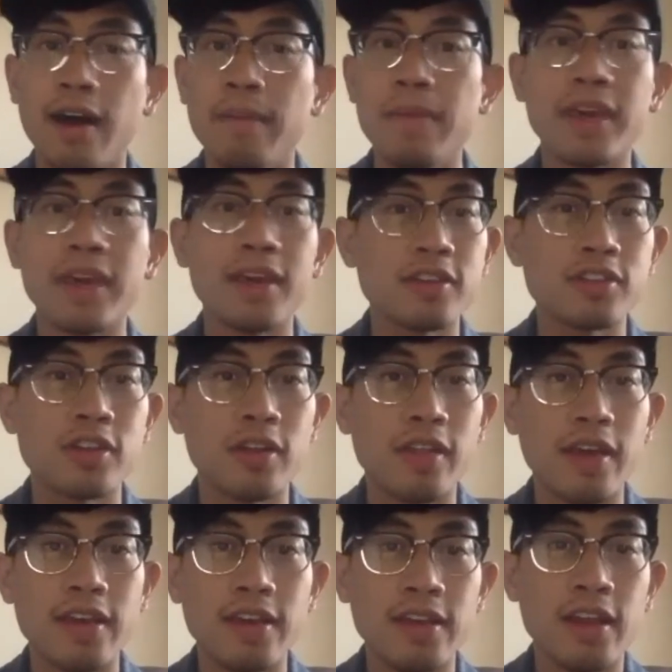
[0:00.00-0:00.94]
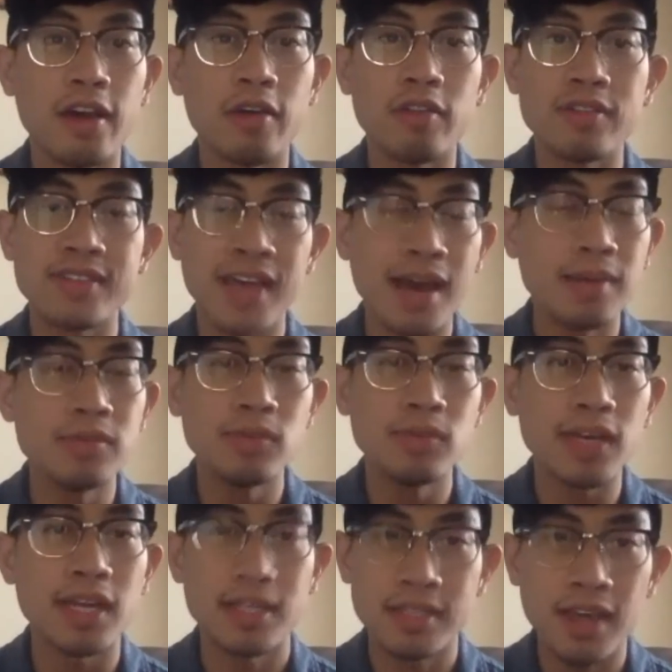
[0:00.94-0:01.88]
making sure that, times
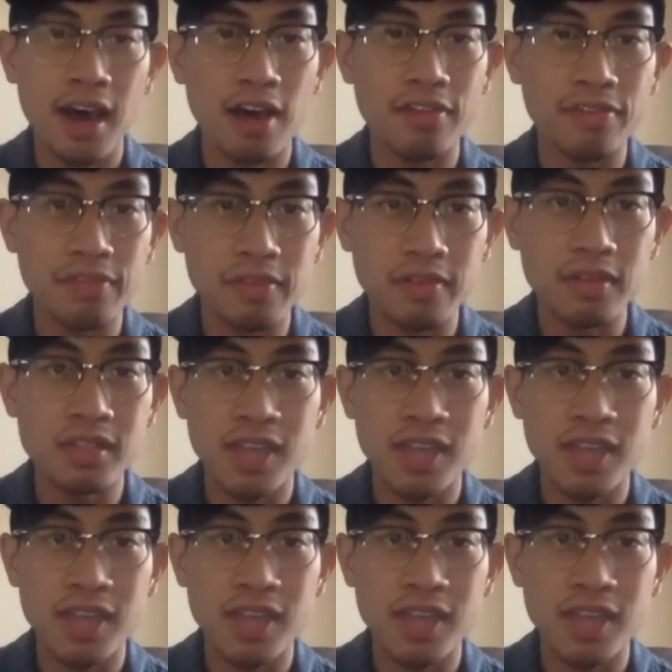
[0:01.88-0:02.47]
will get tough.